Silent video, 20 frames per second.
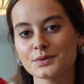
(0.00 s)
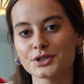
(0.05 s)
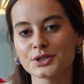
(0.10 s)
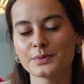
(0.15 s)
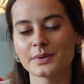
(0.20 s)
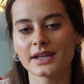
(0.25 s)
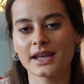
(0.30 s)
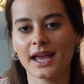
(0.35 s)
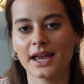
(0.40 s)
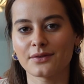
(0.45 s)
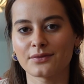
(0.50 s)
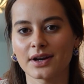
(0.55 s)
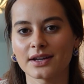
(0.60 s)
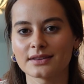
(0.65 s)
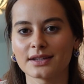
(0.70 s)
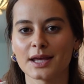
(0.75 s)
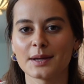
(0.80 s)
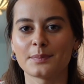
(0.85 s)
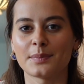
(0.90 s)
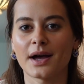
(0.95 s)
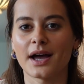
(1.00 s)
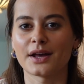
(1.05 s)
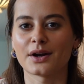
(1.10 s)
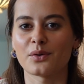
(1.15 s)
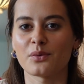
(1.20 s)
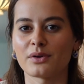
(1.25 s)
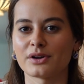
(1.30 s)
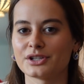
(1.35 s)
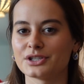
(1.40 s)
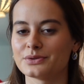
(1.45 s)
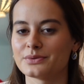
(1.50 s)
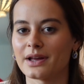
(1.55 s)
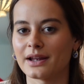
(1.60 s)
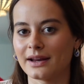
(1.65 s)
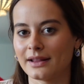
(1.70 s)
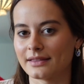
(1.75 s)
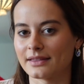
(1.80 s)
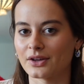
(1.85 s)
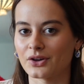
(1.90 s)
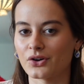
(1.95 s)
we're doing a red lip, I don't want to do
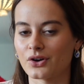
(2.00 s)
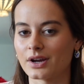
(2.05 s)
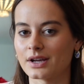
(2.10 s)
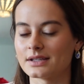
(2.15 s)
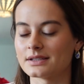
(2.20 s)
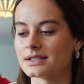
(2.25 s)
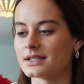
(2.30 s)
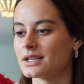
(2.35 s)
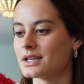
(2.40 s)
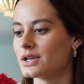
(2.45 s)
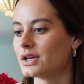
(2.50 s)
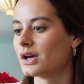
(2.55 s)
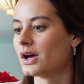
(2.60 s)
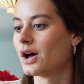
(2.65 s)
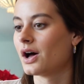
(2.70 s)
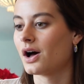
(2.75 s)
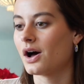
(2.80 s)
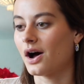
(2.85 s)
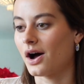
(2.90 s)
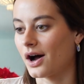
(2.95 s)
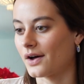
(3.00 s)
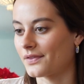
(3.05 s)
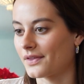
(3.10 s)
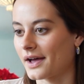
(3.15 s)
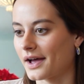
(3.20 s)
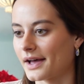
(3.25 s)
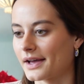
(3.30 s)
anything crazy on the